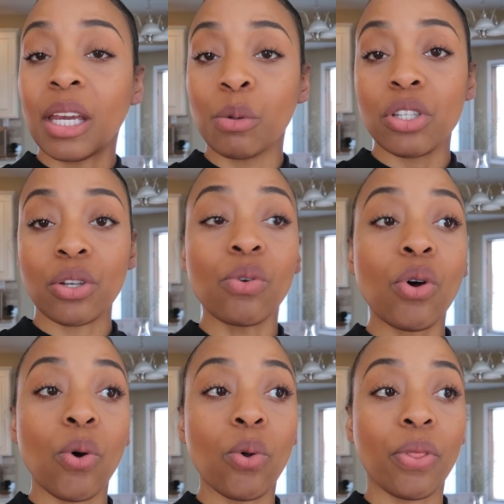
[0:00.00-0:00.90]
it was so
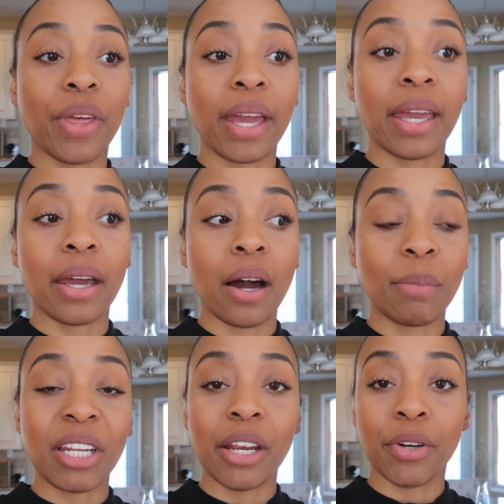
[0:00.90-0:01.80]
cold that um,
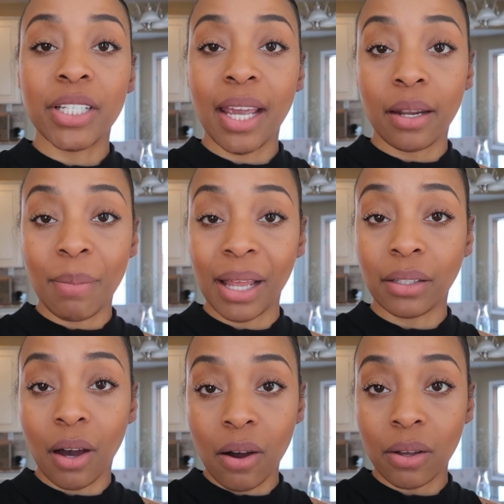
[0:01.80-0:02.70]
it irritated my
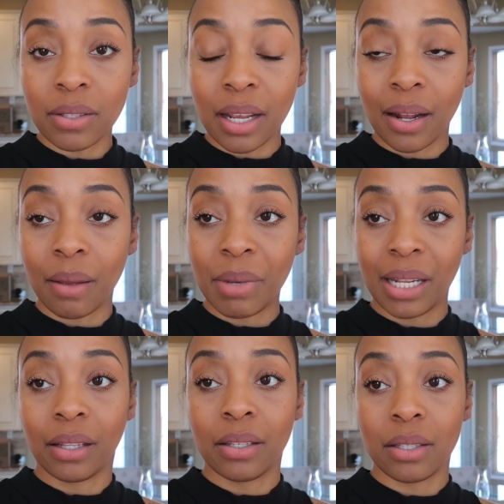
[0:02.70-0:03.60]
lungs, and I
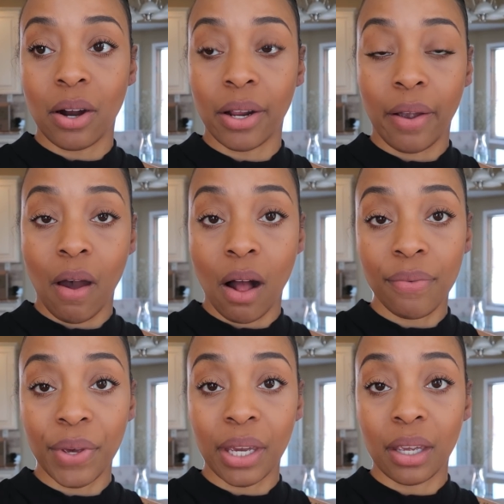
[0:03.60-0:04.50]
immediately started
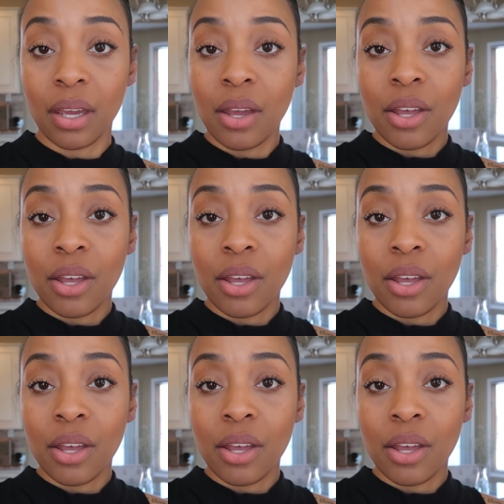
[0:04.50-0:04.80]
coughing.